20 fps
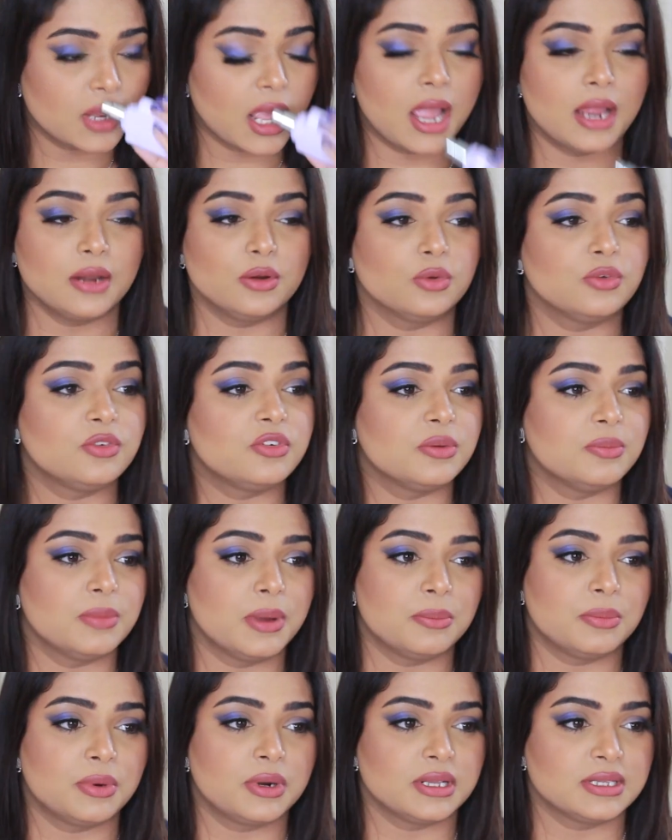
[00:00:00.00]
I don't
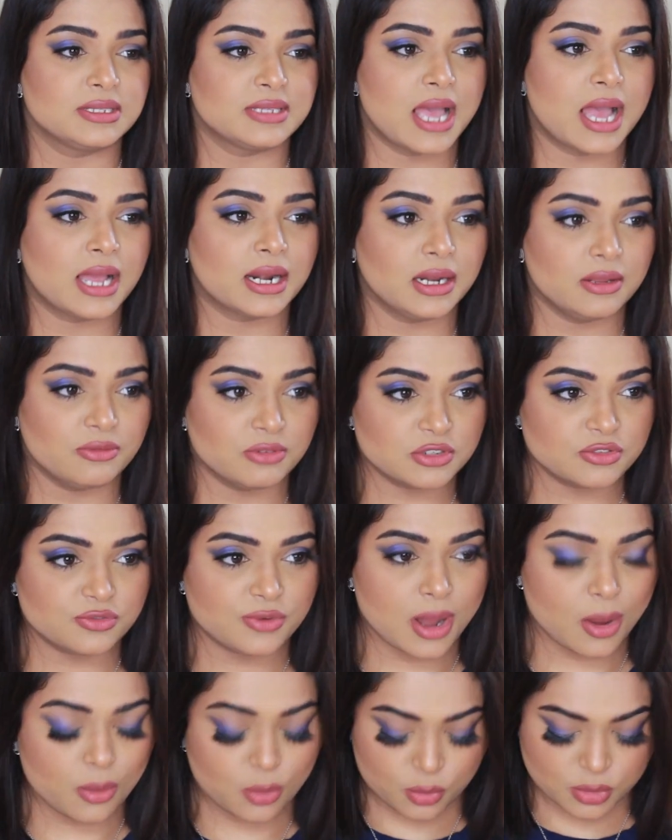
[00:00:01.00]
remember exactly which
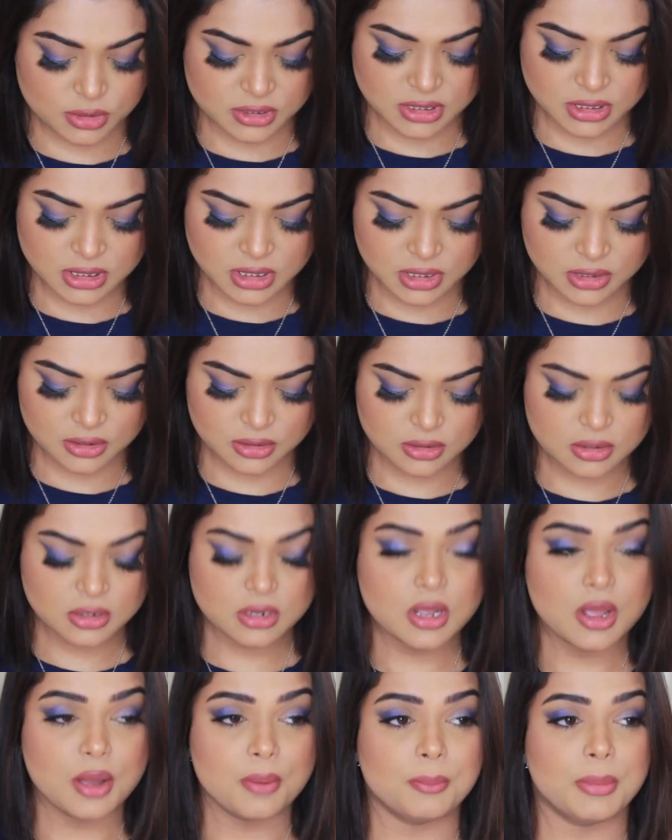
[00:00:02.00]
flower was in here,
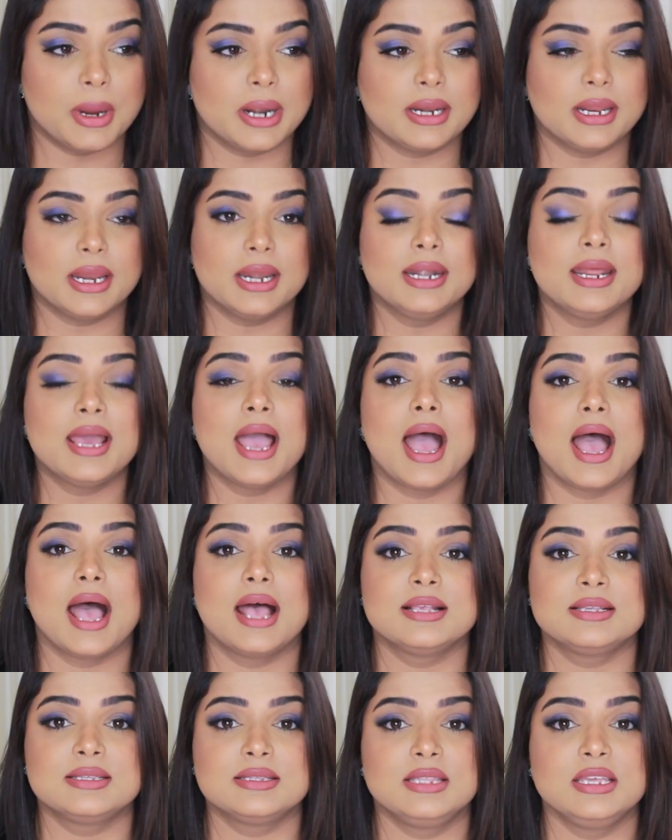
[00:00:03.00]
but it
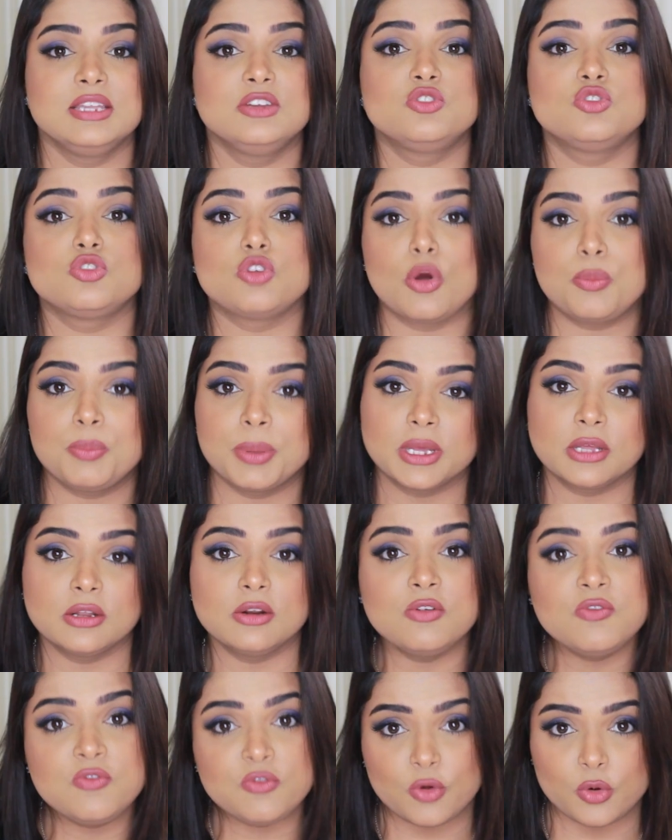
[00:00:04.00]
has the tropical
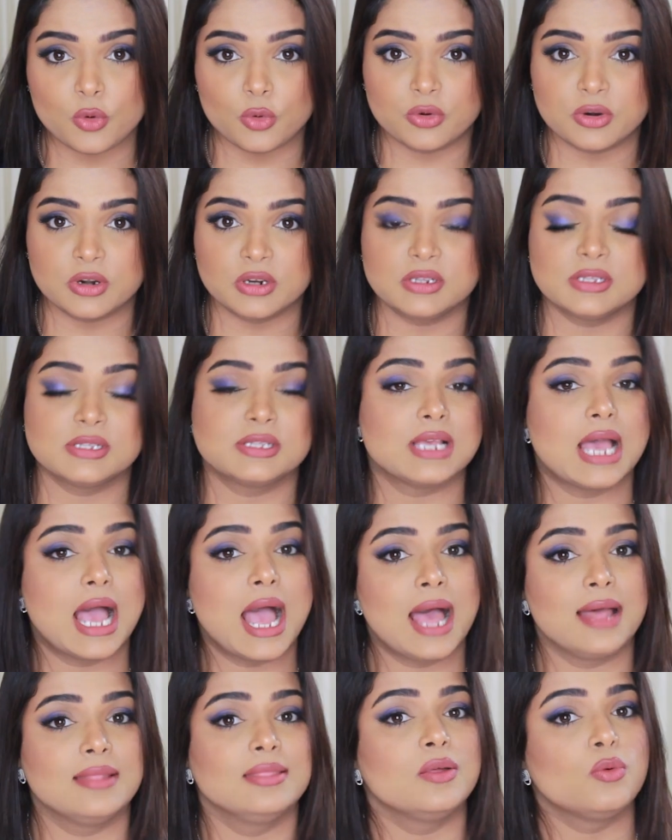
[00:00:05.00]
florals
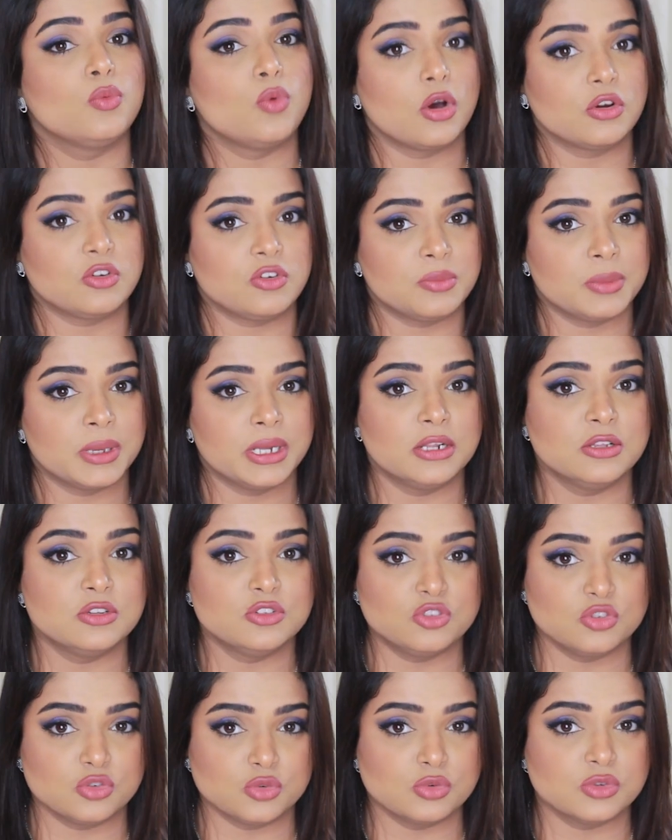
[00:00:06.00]
and the
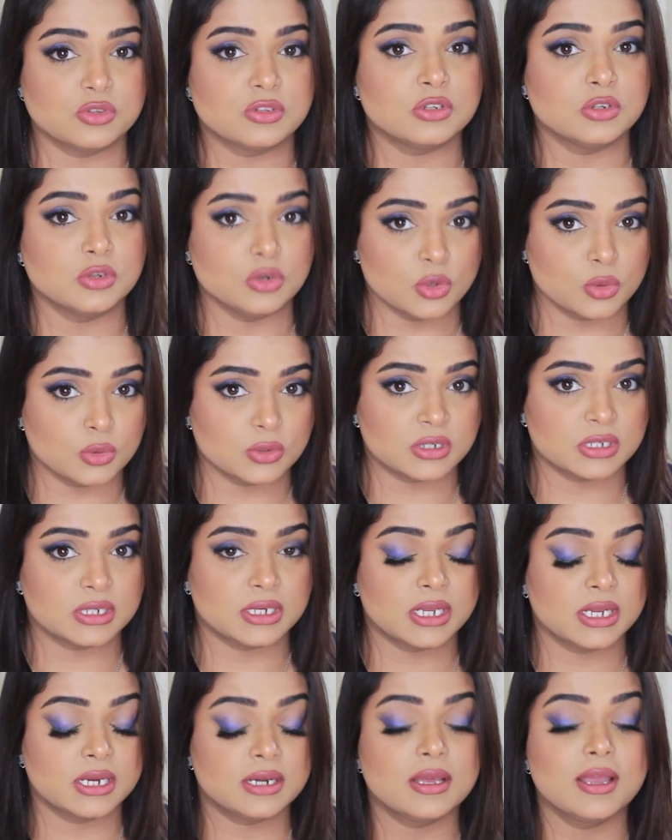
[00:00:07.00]
watermelon juice note in
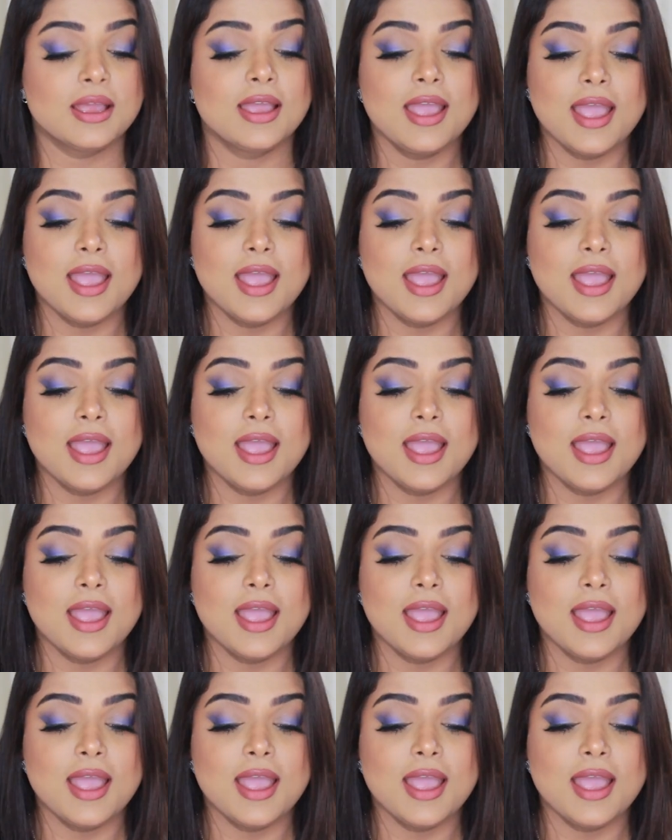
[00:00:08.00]
it.